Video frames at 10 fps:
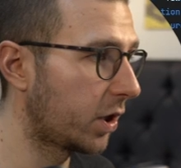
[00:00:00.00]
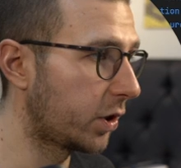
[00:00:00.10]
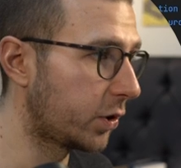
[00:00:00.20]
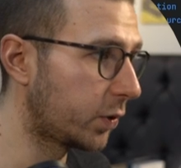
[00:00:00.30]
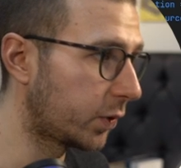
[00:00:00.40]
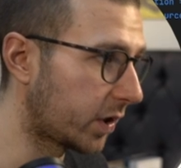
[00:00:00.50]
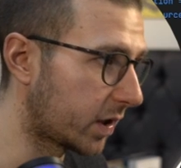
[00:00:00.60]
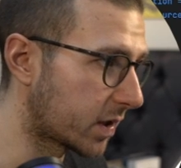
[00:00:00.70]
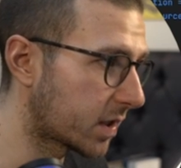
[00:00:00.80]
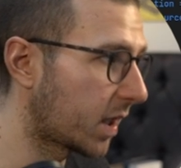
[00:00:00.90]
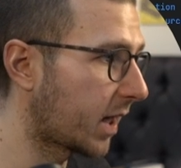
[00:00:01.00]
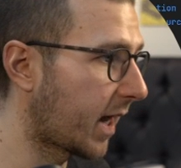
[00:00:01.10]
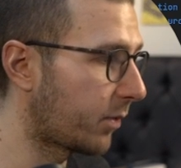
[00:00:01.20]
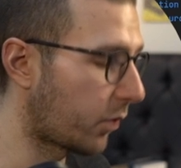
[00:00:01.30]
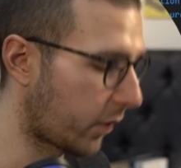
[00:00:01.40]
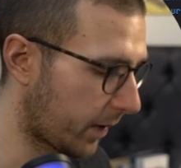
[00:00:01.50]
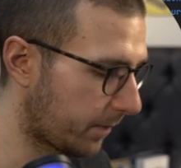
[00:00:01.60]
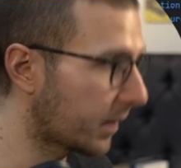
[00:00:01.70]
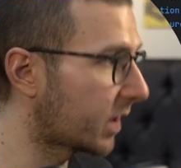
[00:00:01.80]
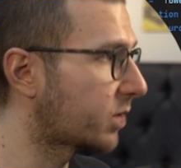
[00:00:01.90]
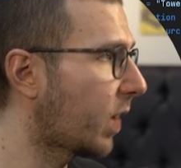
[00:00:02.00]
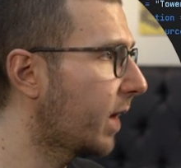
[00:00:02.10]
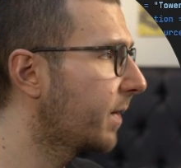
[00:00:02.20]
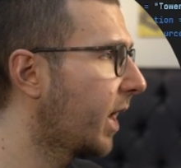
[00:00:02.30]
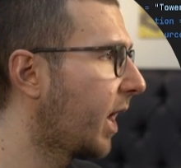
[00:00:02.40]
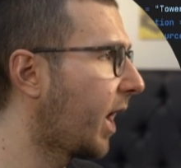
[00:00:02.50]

utils library as well.